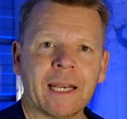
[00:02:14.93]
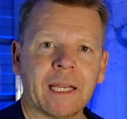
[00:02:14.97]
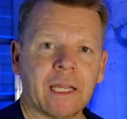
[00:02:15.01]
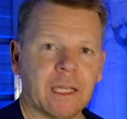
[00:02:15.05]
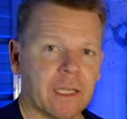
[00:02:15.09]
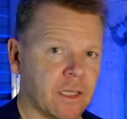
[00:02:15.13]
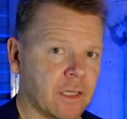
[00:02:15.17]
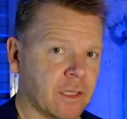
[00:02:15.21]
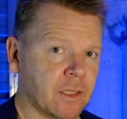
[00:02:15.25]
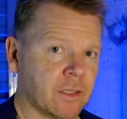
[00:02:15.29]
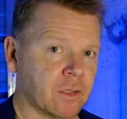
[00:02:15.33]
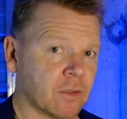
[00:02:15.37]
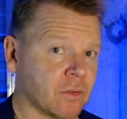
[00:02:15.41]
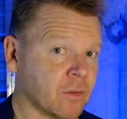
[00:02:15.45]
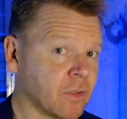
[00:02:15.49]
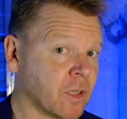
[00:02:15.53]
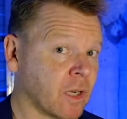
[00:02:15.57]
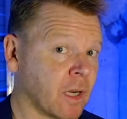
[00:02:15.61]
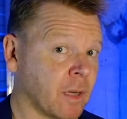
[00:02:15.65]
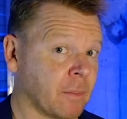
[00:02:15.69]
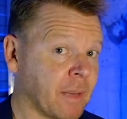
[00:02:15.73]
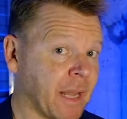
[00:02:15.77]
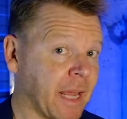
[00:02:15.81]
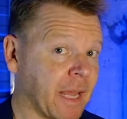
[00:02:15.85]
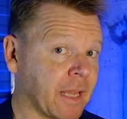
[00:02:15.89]
is a good
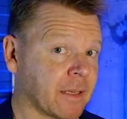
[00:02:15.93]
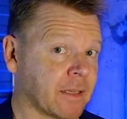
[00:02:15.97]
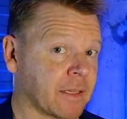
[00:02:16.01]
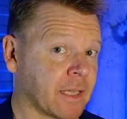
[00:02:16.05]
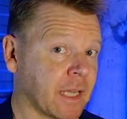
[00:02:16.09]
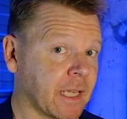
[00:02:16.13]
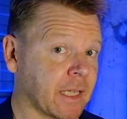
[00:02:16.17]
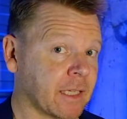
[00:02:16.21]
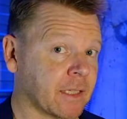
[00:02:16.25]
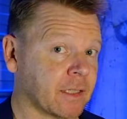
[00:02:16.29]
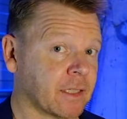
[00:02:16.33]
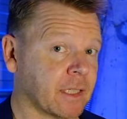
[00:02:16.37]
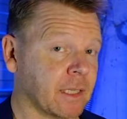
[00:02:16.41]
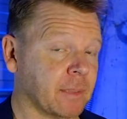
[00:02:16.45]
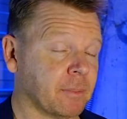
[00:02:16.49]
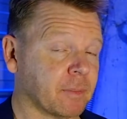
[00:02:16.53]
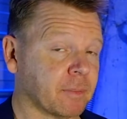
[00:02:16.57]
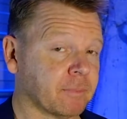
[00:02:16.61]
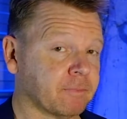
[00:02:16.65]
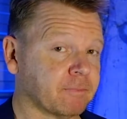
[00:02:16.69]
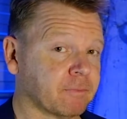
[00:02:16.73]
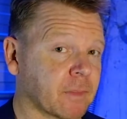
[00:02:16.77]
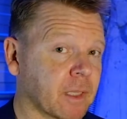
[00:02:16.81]
time to take a sip?